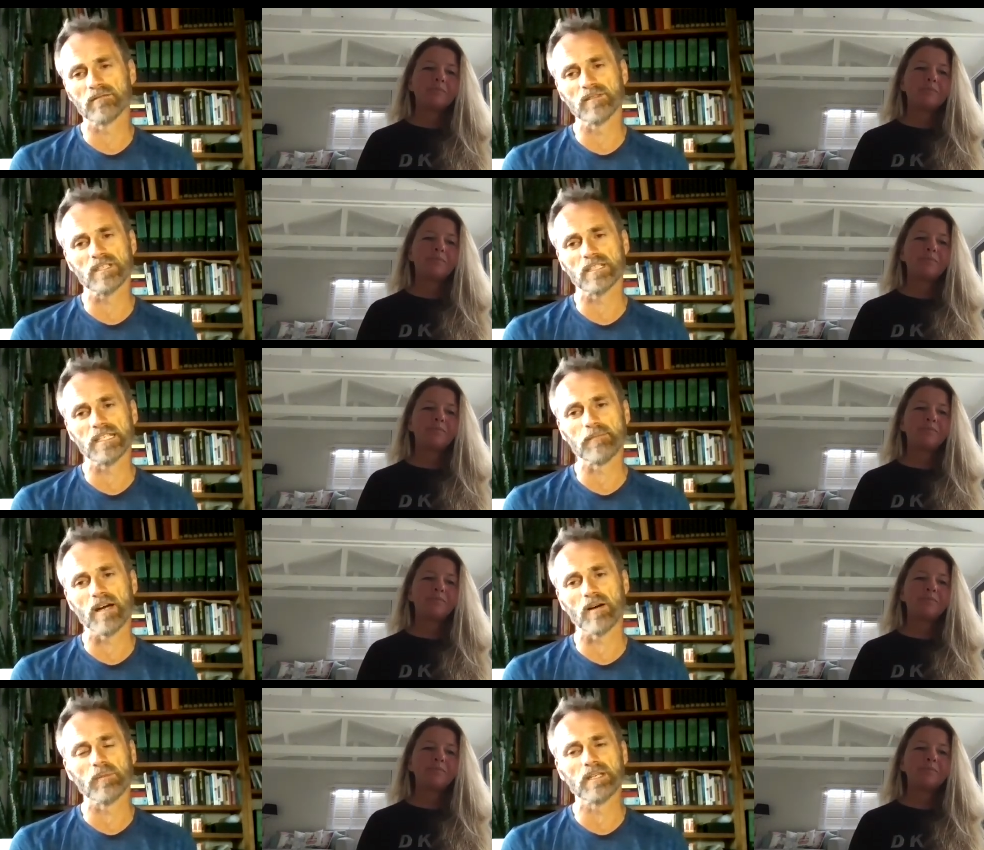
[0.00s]
Speaker 1: You can
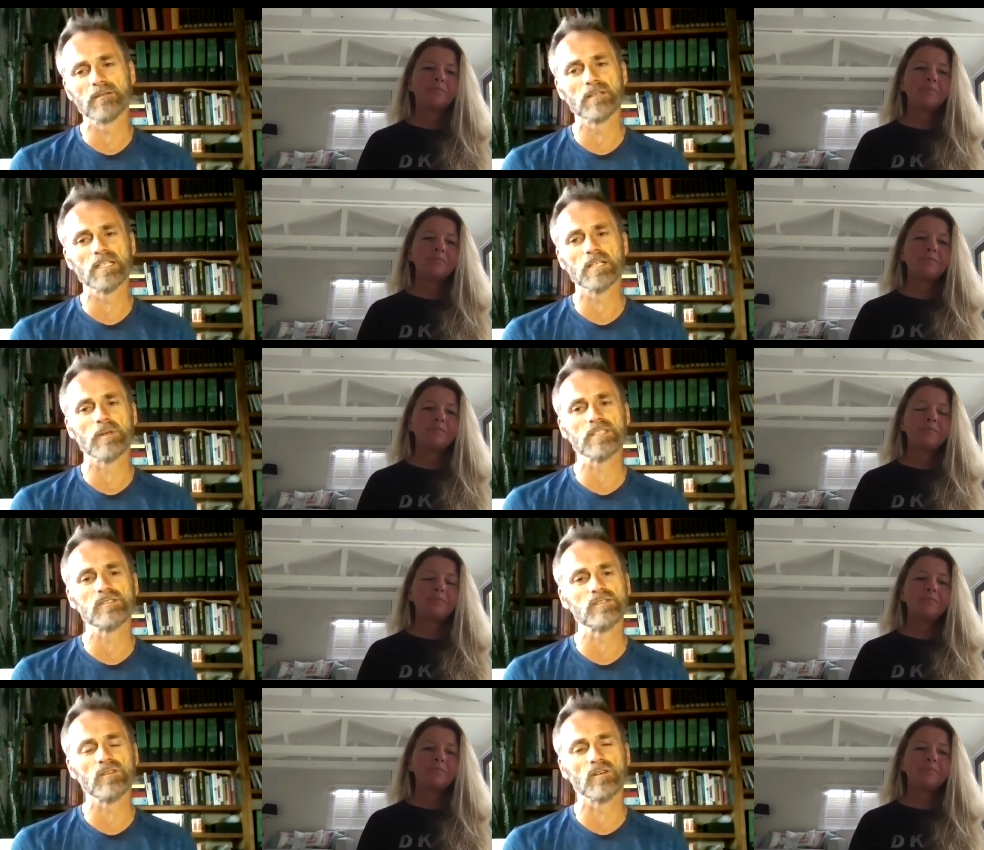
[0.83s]
email me any
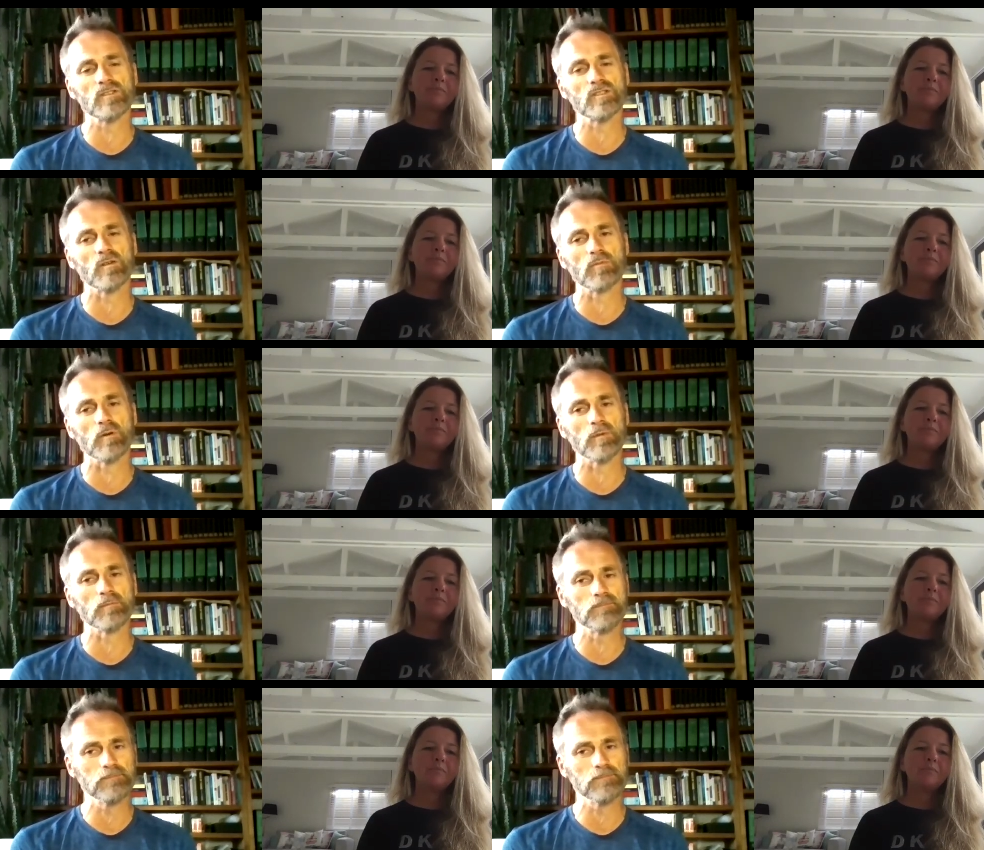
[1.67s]
questions you've got. It's not a problem.